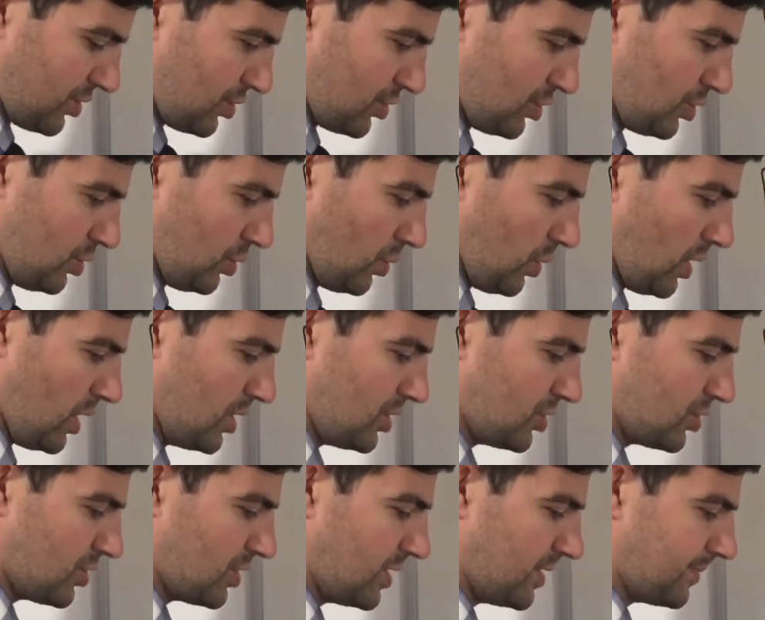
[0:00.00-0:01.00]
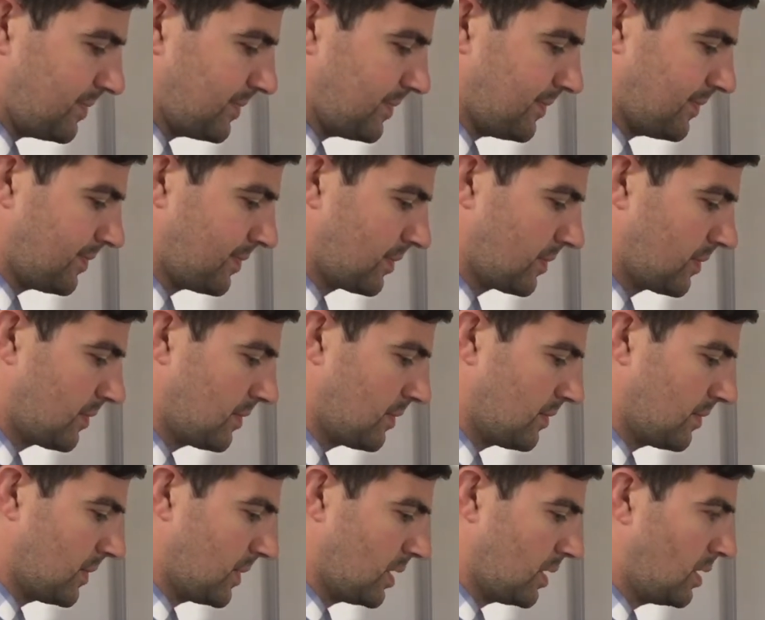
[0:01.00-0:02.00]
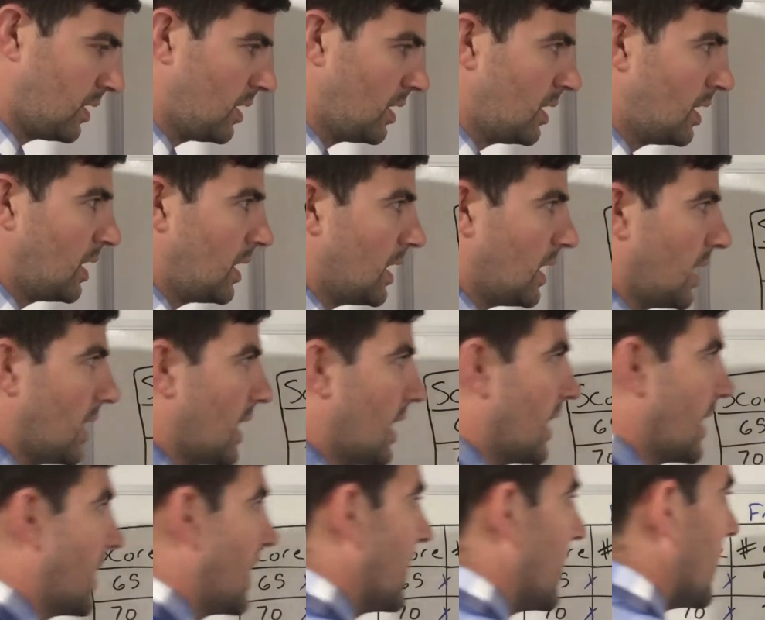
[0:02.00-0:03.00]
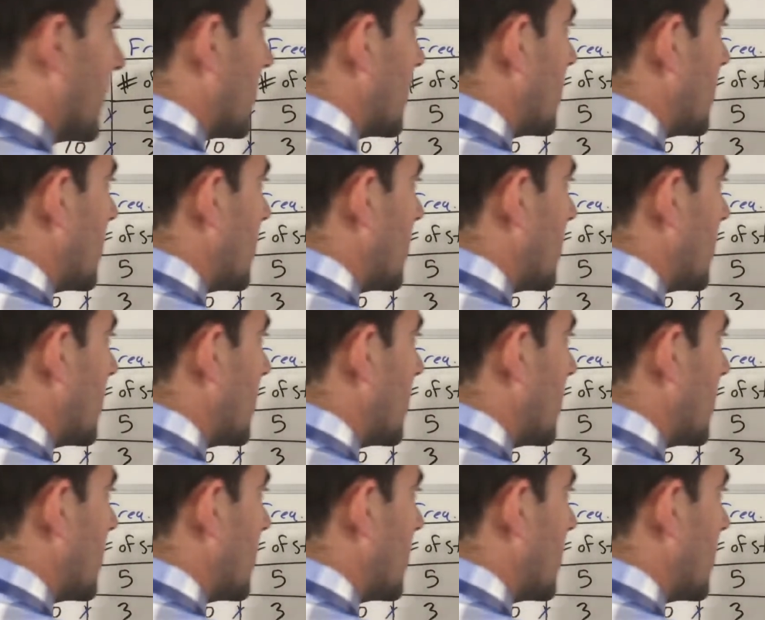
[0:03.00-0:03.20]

200. And I get